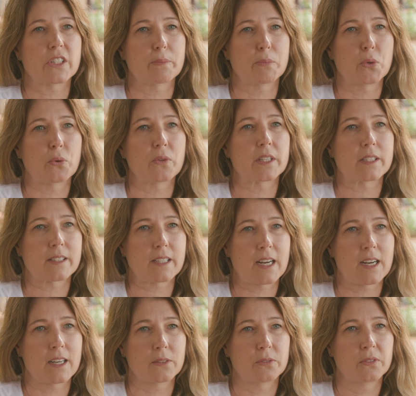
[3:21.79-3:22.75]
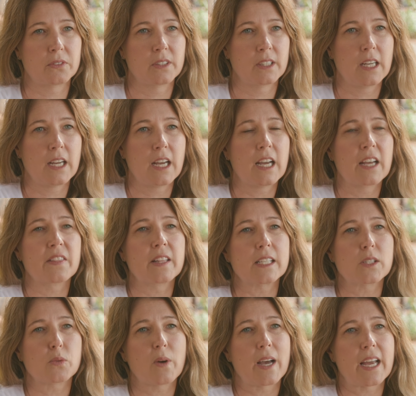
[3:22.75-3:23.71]
support the staff.
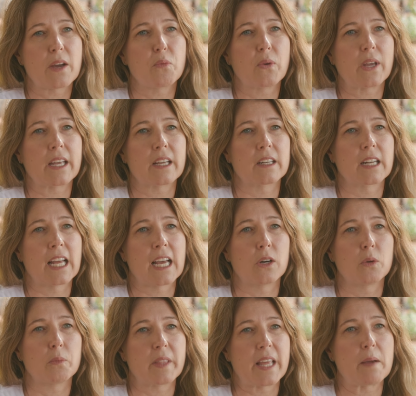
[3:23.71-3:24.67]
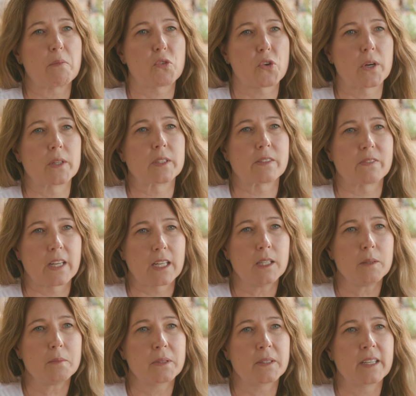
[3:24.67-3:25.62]
This way we can help them grow and
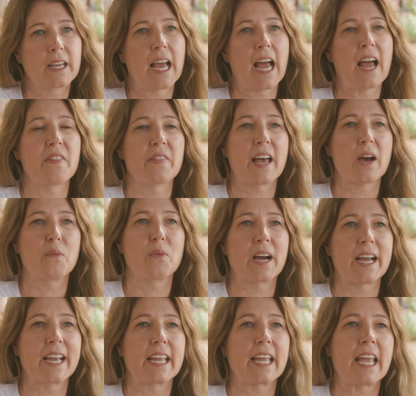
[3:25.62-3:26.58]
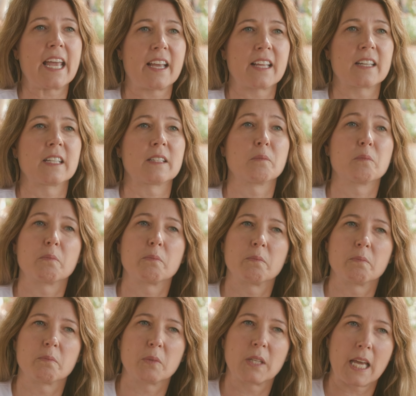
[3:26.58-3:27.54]
develop and that way it can
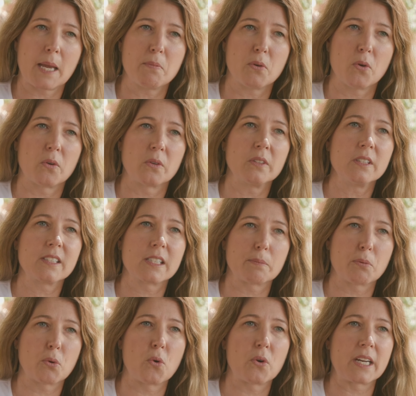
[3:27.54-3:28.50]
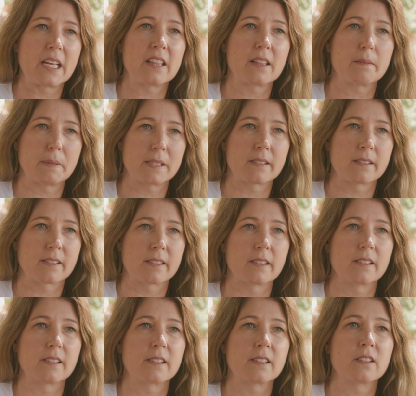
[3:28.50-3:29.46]
keep on supporting the
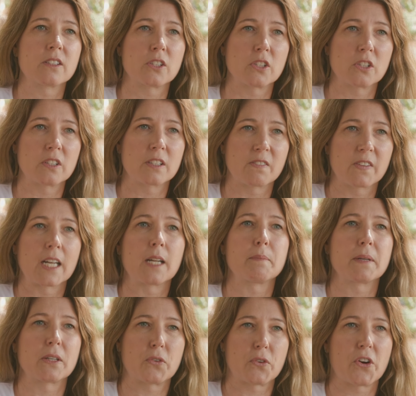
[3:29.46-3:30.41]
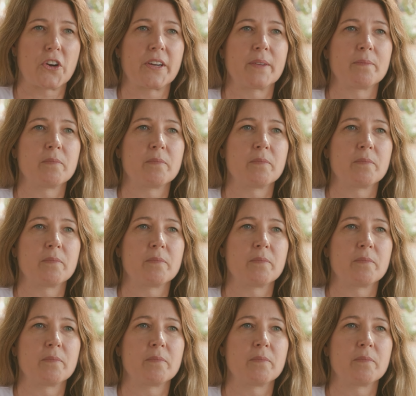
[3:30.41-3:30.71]
businesses to develop and grow.